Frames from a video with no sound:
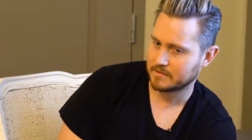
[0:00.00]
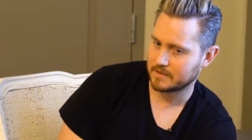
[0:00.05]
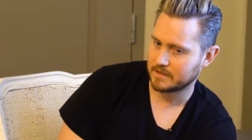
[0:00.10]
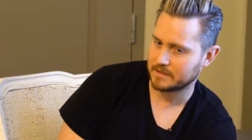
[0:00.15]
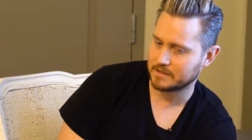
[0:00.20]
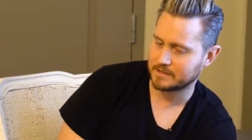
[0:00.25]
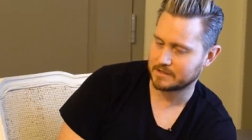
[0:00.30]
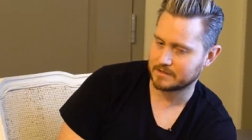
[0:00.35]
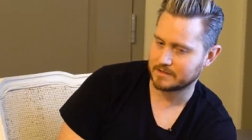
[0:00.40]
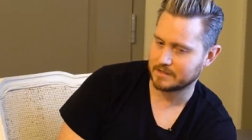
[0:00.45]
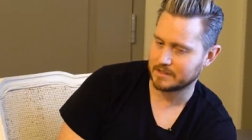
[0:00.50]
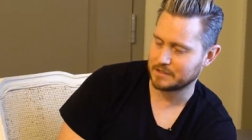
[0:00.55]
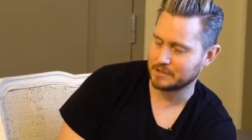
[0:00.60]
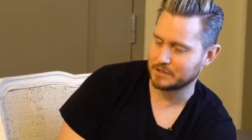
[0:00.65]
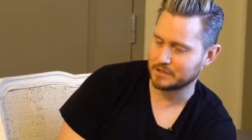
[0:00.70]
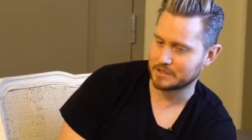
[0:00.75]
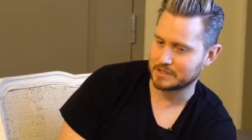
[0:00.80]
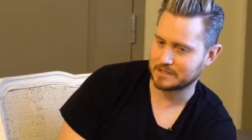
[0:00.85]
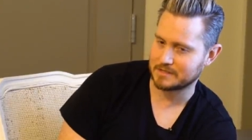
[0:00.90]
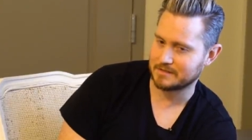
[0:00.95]
it's, it's
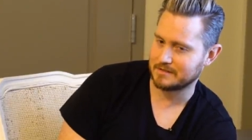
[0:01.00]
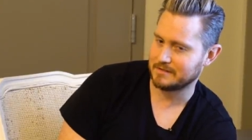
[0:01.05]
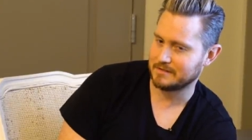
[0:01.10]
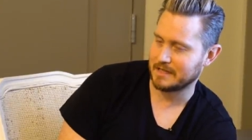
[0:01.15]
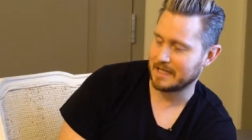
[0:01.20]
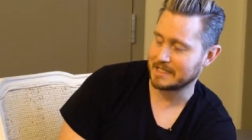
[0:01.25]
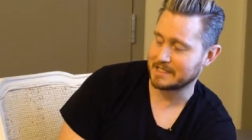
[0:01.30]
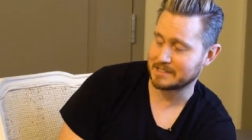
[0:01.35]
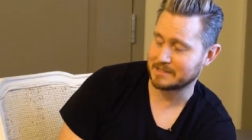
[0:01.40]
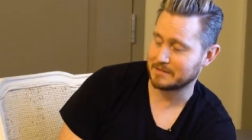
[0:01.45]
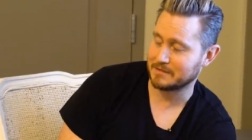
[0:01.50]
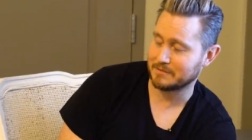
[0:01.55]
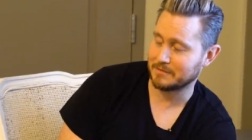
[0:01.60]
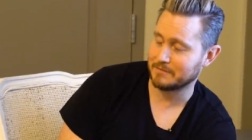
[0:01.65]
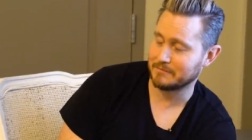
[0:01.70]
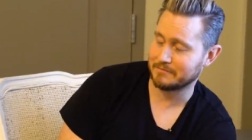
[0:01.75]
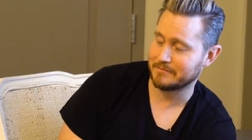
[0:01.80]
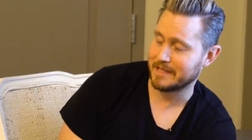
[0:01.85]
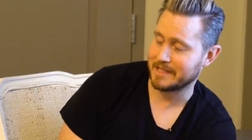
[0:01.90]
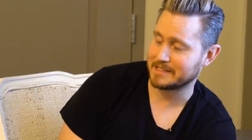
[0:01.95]
just, that's,
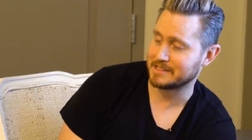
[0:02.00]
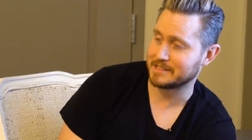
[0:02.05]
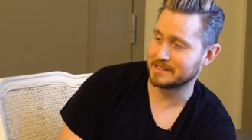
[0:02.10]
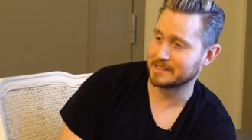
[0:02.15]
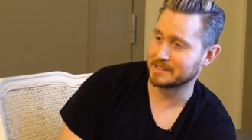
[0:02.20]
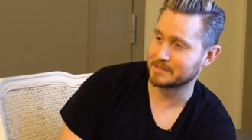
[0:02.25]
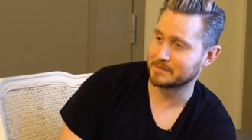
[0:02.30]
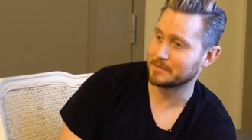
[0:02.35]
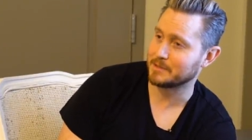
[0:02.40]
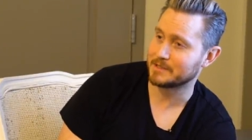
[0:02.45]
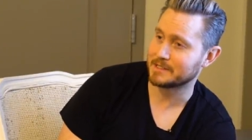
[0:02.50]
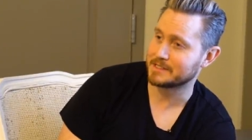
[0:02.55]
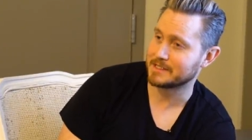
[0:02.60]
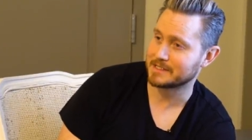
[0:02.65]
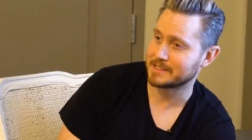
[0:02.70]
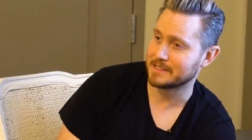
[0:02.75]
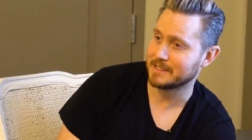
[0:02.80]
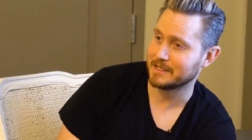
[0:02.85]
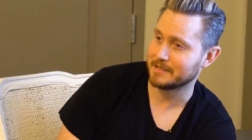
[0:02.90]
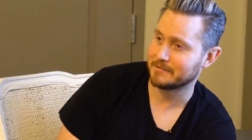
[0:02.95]
that's the experience,
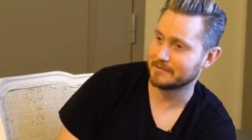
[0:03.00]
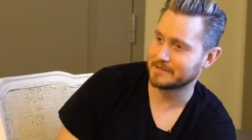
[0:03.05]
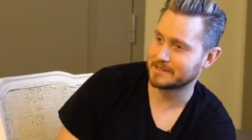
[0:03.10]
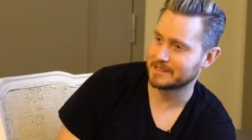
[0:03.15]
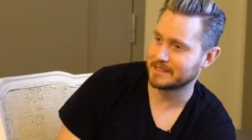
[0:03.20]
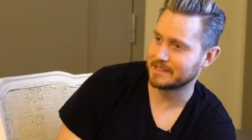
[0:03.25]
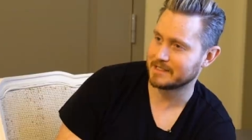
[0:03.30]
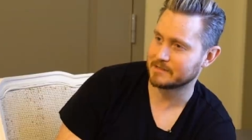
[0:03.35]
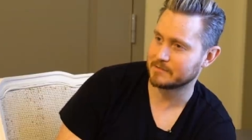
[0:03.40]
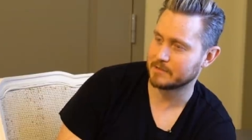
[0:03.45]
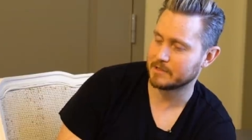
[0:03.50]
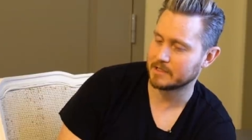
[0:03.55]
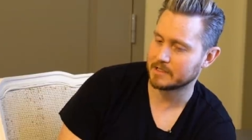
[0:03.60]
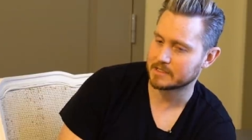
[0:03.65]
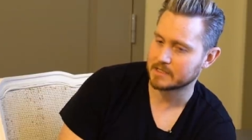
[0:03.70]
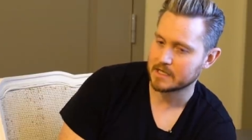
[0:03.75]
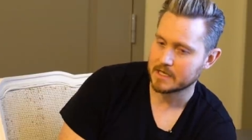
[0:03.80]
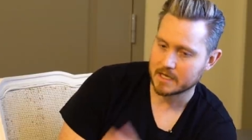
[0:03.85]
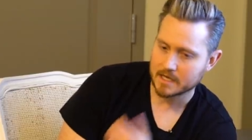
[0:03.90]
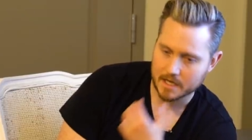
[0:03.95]
that's life. It's, it is what it
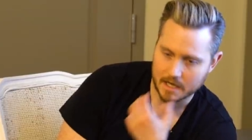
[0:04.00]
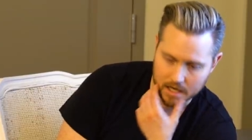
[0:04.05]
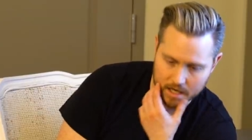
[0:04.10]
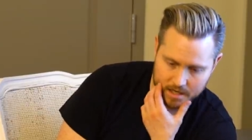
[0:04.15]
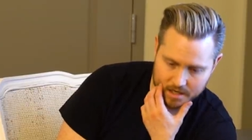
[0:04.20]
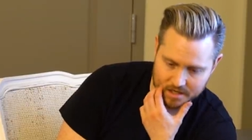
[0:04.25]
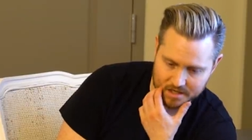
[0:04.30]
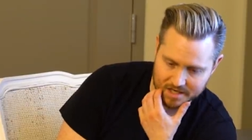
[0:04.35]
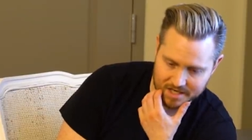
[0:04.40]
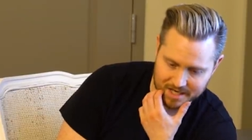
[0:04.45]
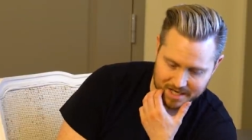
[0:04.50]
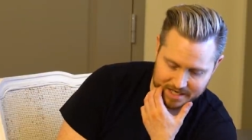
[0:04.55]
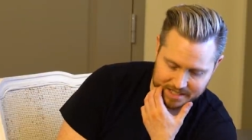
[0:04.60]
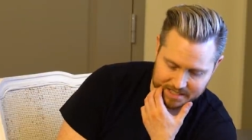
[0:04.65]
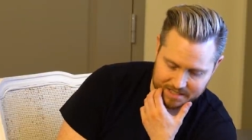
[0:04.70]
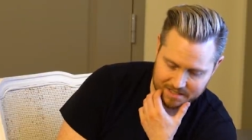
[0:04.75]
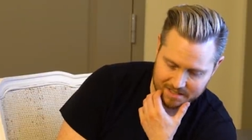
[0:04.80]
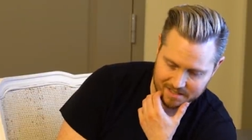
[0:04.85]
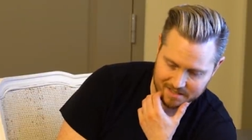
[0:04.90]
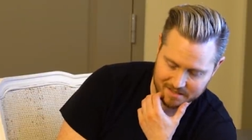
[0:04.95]
is. And the
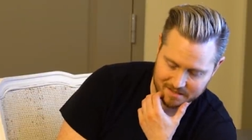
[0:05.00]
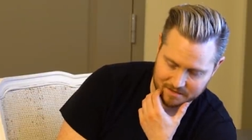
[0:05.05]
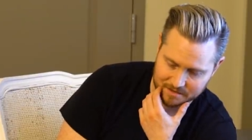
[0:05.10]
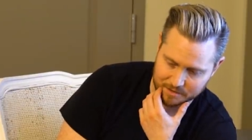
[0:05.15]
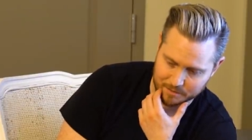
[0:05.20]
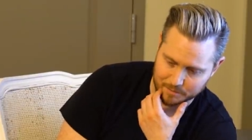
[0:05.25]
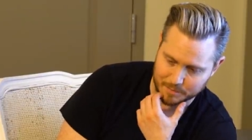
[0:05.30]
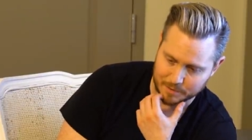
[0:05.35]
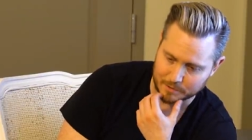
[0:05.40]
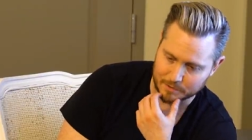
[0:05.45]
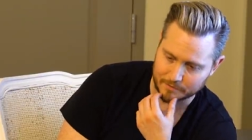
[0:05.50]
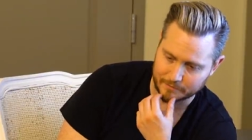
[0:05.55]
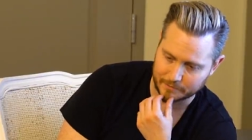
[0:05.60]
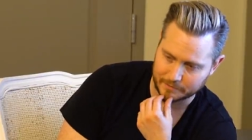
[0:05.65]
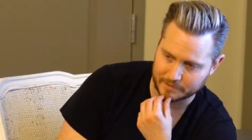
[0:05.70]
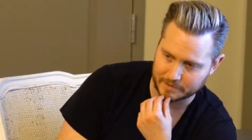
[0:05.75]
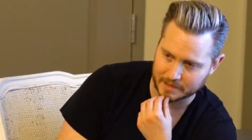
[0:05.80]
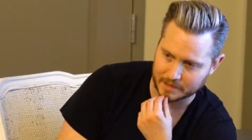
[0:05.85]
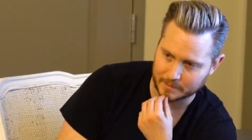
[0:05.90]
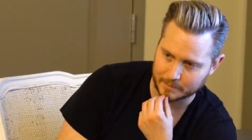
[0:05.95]
nice, the, the
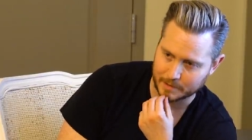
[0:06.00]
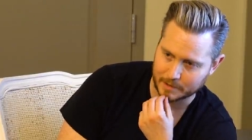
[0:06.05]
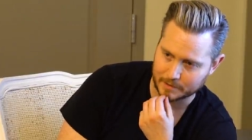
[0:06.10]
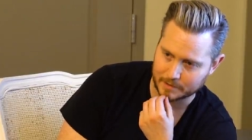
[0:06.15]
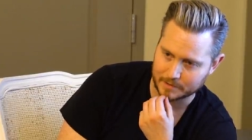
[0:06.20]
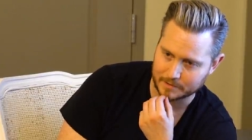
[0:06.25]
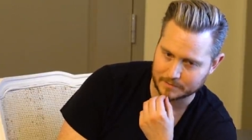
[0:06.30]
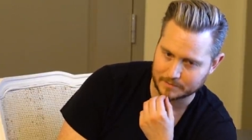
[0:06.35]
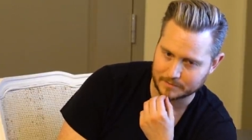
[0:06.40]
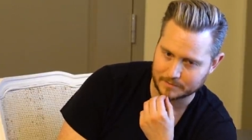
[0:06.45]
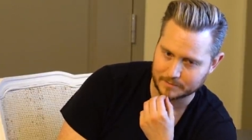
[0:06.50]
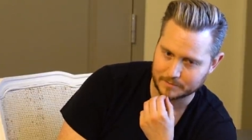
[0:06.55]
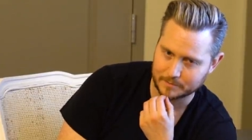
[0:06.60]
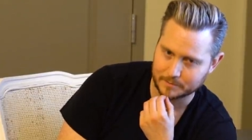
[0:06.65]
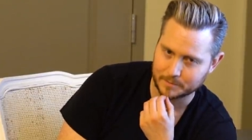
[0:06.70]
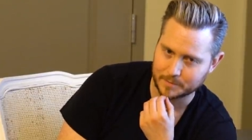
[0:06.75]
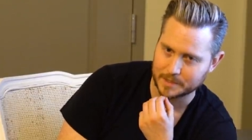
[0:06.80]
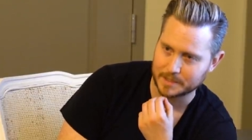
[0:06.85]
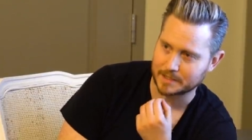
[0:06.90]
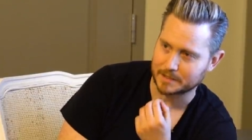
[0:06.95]
beautiful thing about it
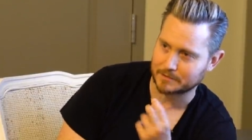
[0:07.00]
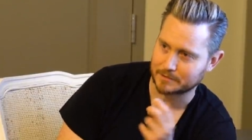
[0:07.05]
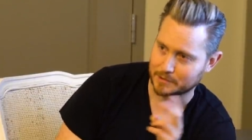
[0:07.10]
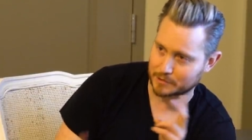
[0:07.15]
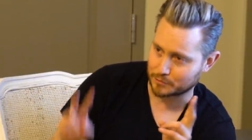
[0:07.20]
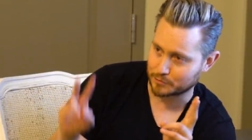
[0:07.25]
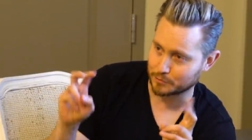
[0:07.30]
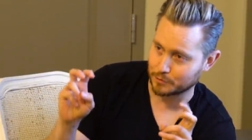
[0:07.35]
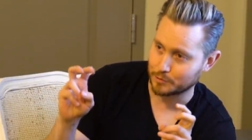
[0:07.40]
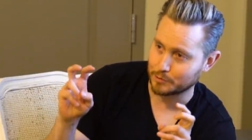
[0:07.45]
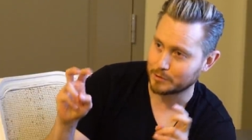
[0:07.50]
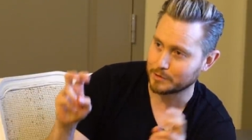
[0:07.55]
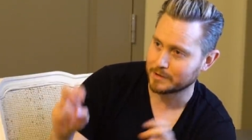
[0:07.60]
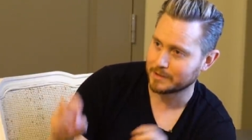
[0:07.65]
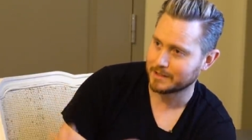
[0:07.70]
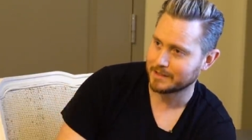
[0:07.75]
being true